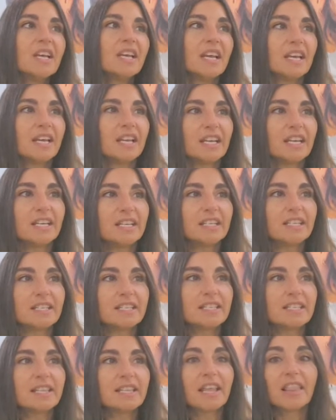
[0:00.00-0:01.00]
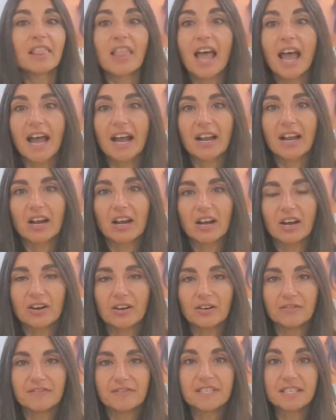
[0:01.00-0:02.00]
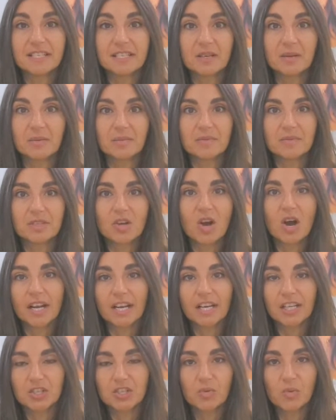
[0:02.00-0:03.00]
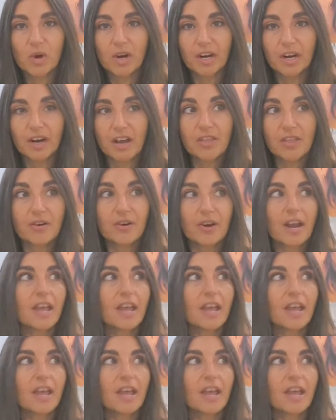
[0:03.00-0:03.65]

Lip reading: it is the lack of systems talking to one another,